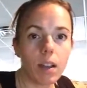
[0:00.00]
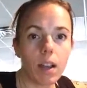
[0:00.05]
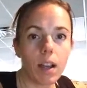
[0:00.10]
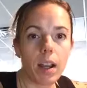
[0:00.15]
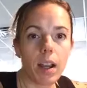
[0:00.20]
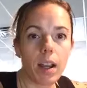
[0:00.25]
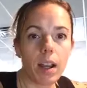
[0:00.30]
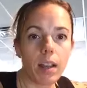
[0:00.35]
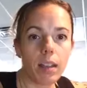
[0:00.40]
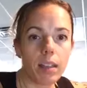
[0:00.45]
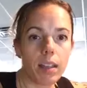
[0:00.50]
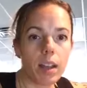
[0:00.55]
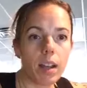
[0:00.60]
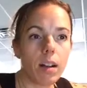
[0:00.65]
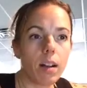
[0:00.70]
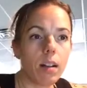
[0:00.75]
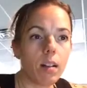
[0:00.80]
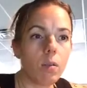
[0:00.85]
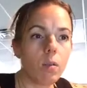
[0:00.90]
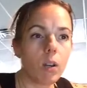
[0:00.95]
I think
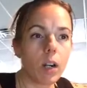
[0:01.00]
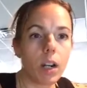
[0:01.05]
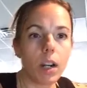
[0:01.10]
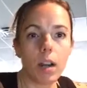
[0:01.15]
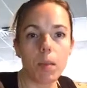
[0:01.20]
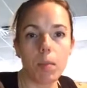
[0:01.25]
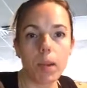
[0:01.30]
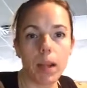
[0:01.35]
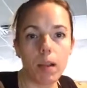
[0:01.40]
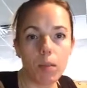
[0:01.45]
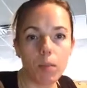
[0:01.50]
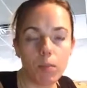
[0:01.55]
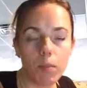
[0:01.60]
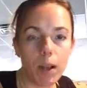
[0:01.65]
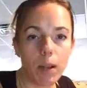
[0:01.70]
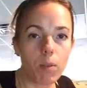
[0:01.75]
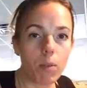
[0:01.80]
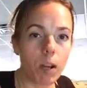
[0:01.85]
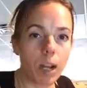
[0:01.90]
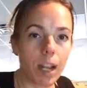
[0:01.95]
I'll work on my
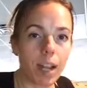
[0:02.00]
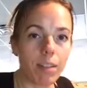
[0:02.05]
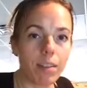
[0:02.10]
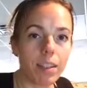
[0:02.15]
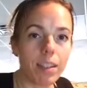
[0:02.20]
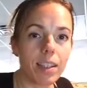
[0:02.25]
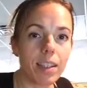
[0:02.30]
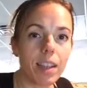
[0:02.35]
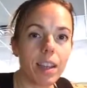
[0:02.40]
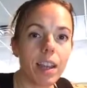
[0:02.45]
workouts.